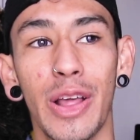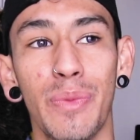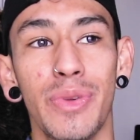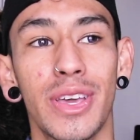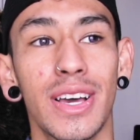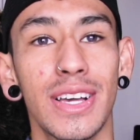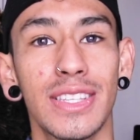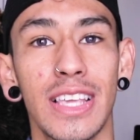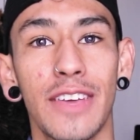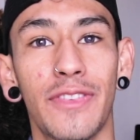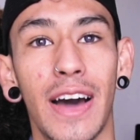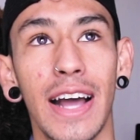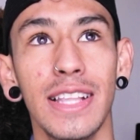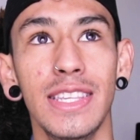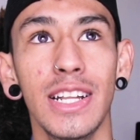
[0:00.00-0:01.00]
it because if
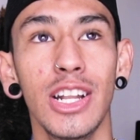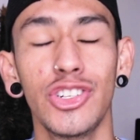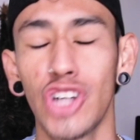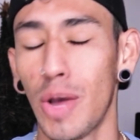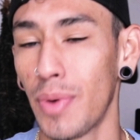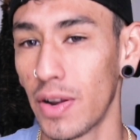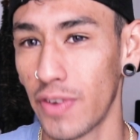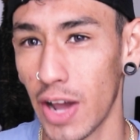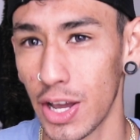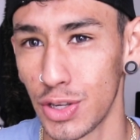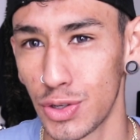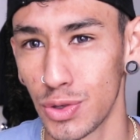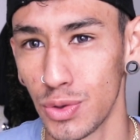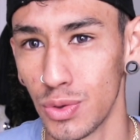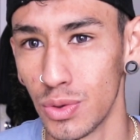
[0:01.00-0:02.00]
I didn't drop out of high
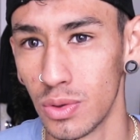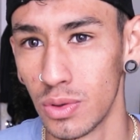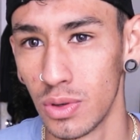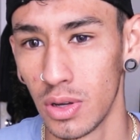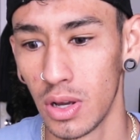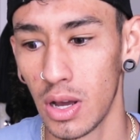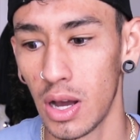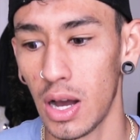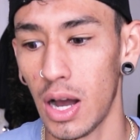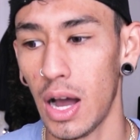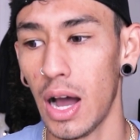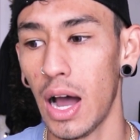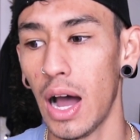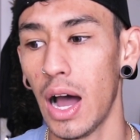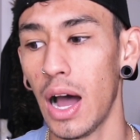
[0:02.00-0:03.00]
school,
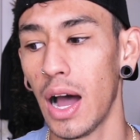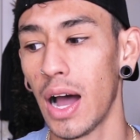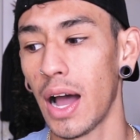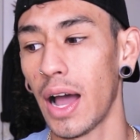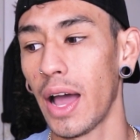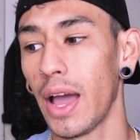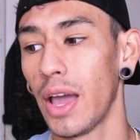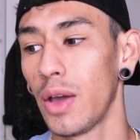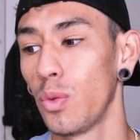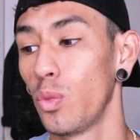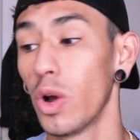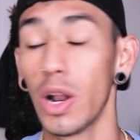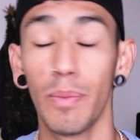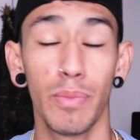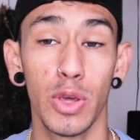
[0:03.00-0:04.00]
I
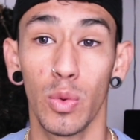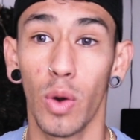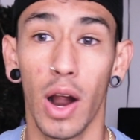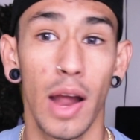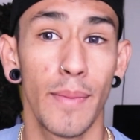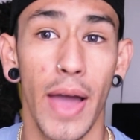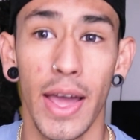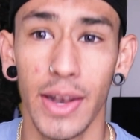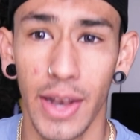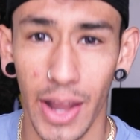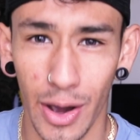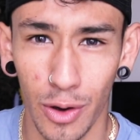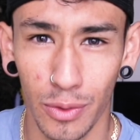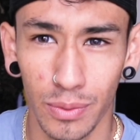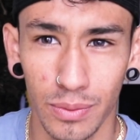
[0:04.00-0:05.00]
wouldn't be where I'm at
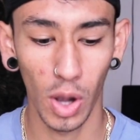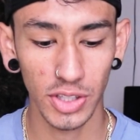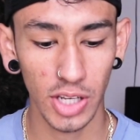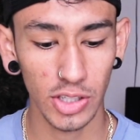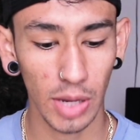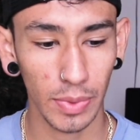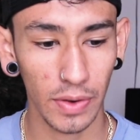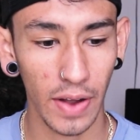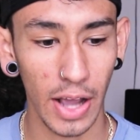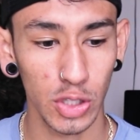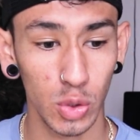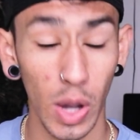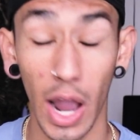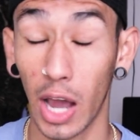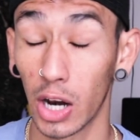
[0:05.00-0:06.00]
now. Once I dropped out of high
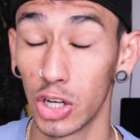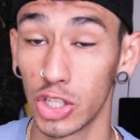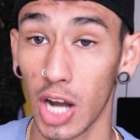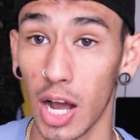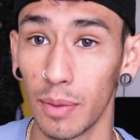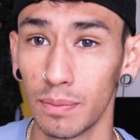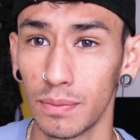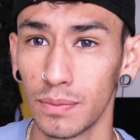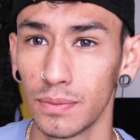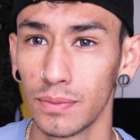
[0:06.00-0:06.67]
school, I got a job.